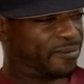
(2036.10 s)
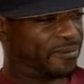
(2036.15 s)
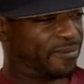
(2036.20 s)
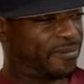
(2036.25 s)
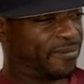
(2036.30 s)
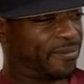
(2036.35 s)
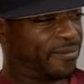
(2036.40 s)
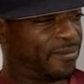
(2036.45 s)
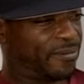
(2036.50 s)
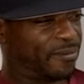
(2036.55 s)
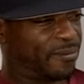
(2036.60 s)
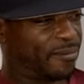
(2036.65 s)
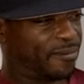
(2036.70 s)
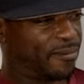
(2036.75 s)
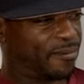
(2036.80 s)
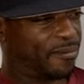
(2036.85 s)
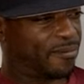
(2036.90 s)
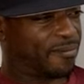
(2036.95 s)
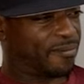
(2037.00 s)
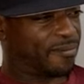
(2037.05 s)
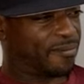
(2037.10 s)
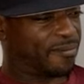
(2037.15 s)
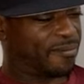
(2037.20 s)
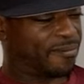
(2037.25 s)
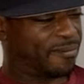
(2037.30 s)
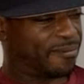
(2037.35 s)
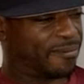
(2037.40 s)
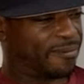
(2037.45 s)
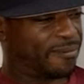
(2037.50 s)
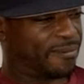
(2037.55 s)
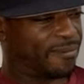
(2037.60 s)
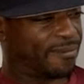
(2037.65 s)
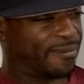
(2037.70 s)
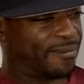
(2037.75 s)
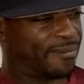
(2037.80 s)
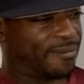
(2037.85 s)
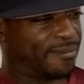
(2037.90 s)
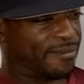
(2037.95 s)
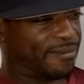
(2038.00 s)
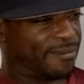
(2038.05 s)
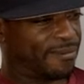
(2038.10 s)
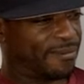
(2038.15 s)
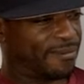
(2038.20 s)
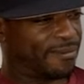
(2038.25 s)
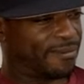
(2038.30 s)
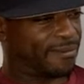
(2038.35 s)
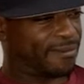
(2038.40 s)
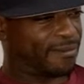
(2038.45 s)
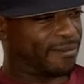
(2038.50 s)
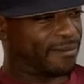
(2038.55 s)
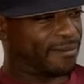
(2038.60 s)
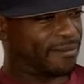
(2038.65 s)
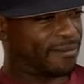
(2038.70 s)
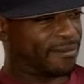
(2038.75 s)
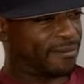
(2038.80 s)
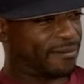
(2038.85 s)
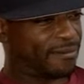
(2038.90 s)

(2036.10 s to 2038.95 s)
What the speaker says: 5% is a man